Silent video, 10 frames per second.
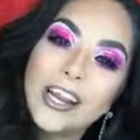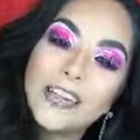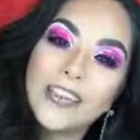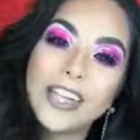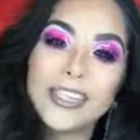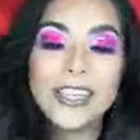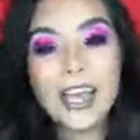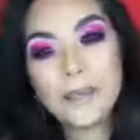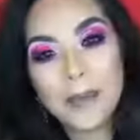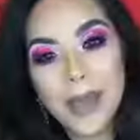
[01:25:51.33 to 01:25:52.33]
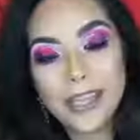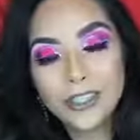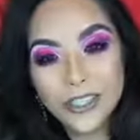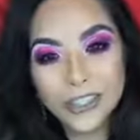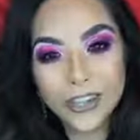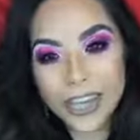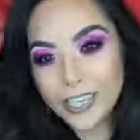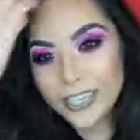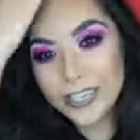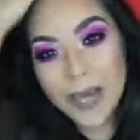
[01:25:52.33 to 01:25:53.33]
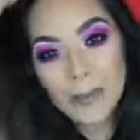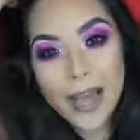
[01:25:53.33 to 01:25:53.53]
Don't forget to like my page, Crystal H D Z Tapia.